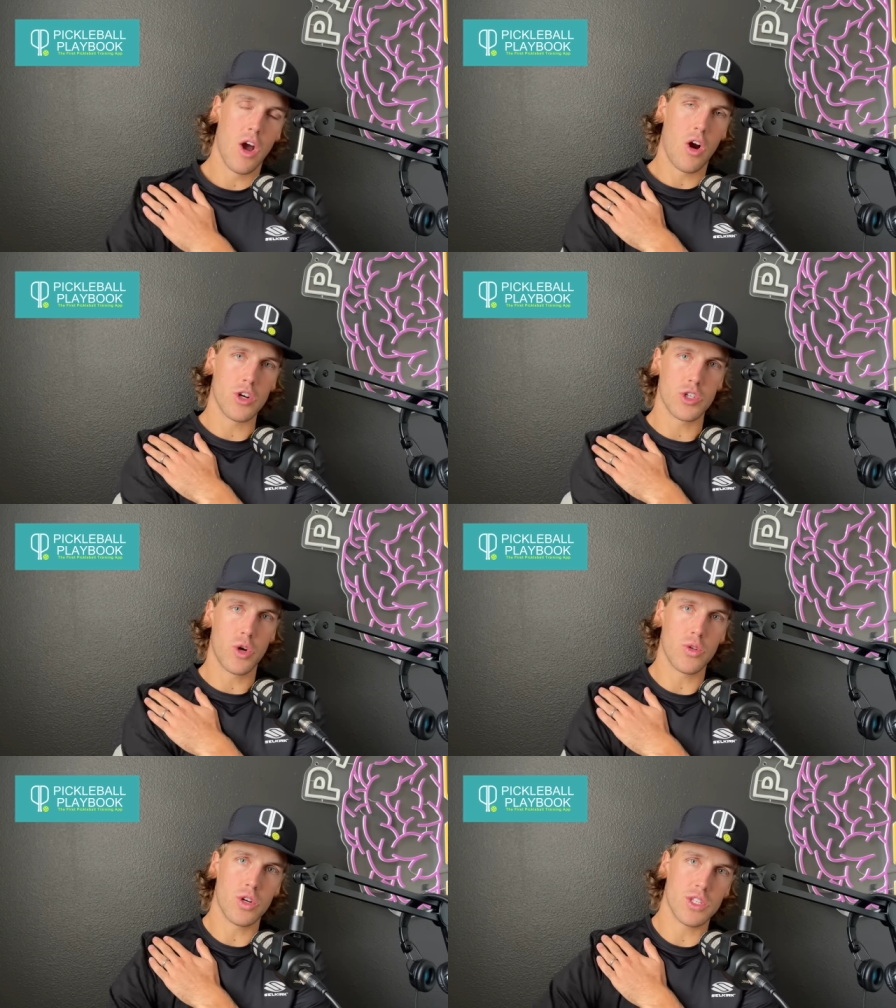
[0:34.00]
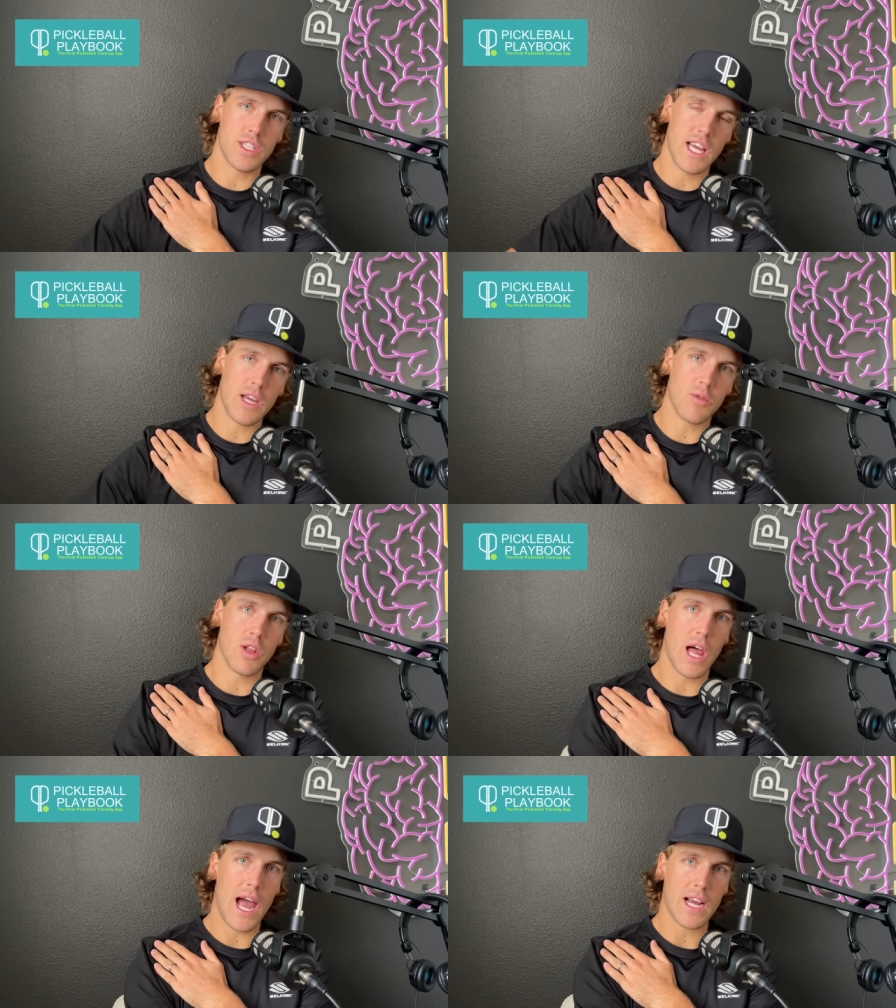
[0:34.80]
Our shoulder is staying
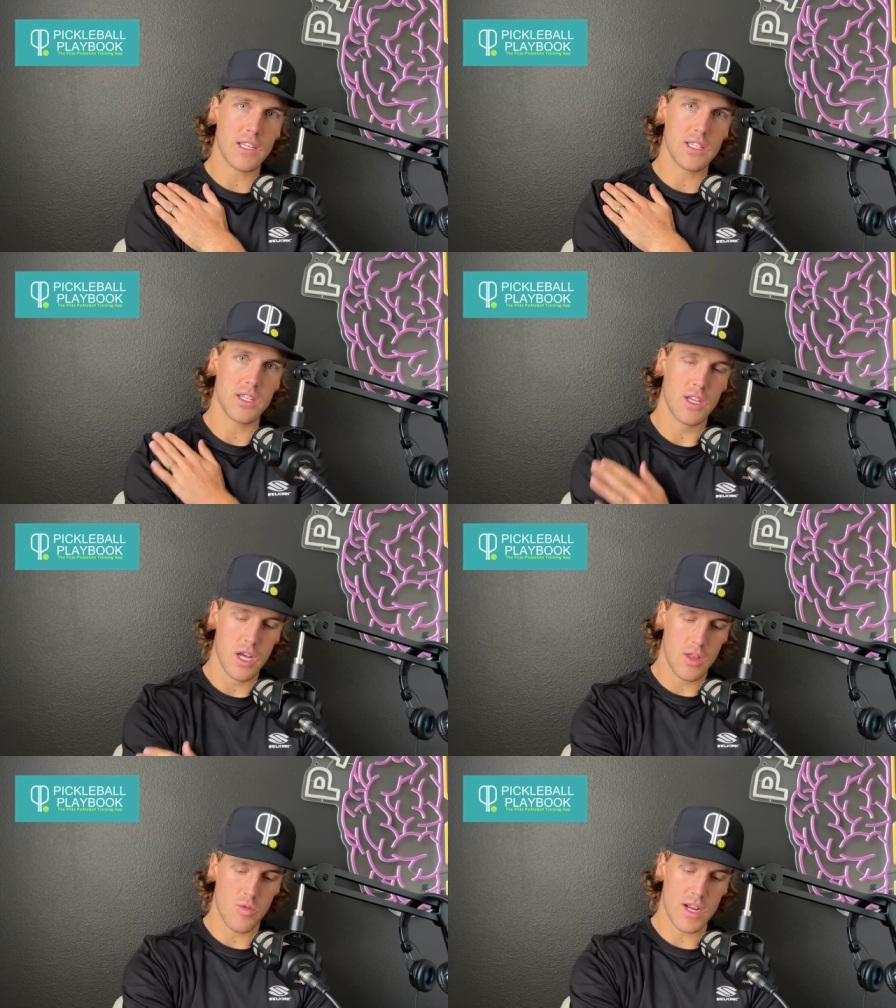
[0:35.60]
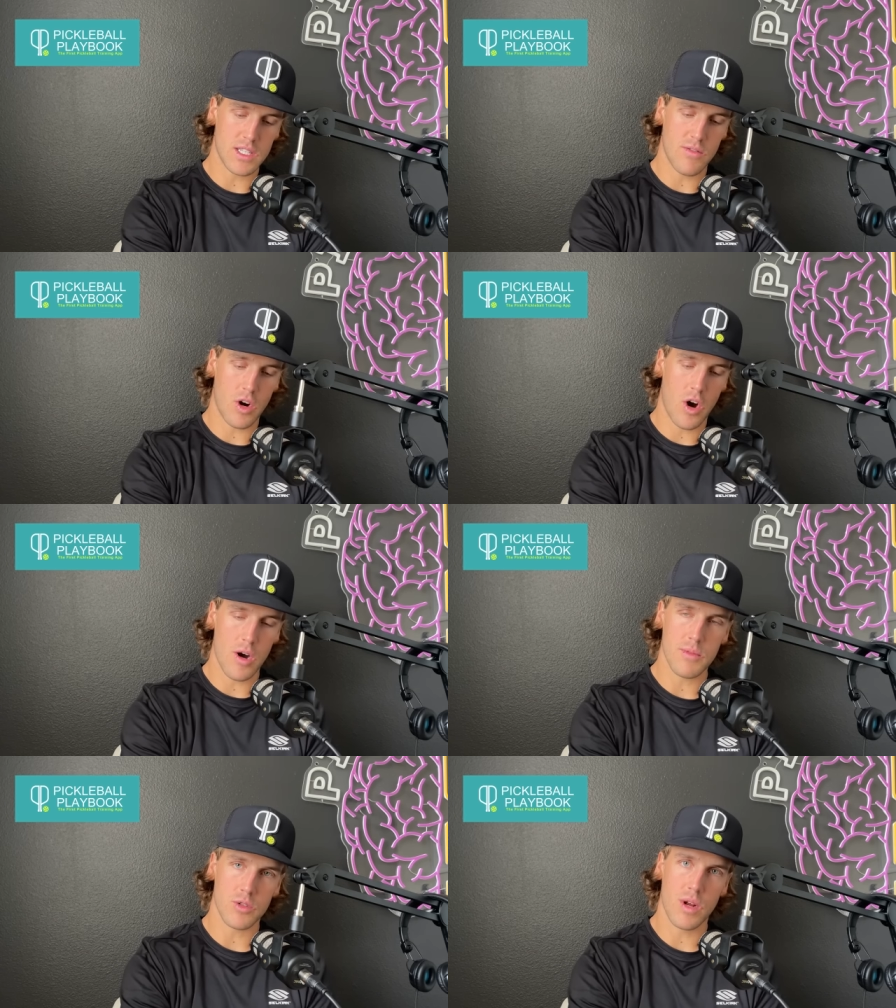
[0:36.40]
relaxed. The rest of our
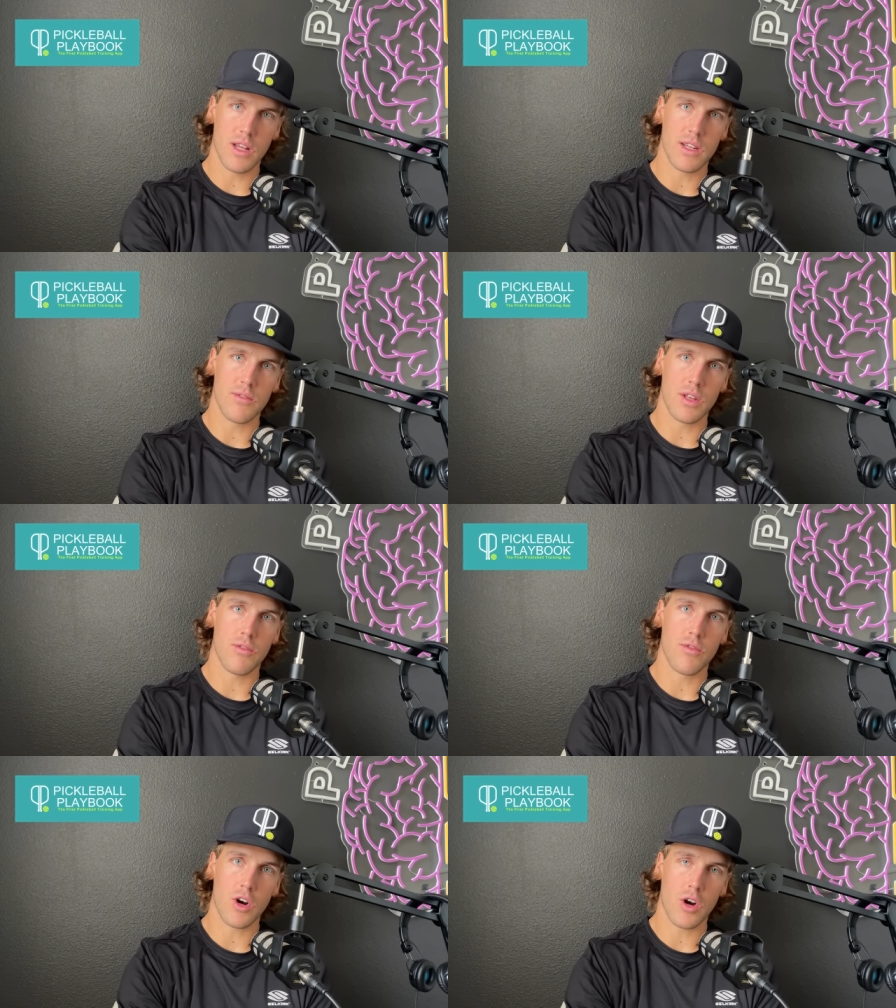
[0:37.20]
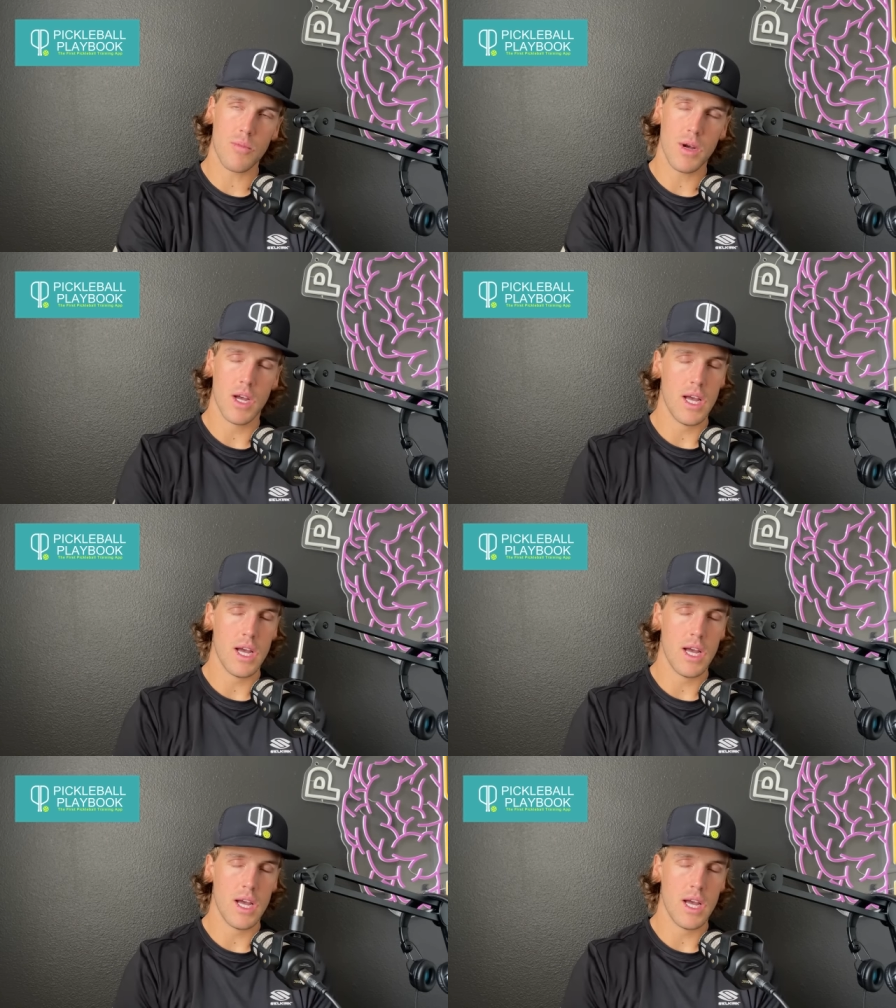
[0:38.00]
arm is relatively firm.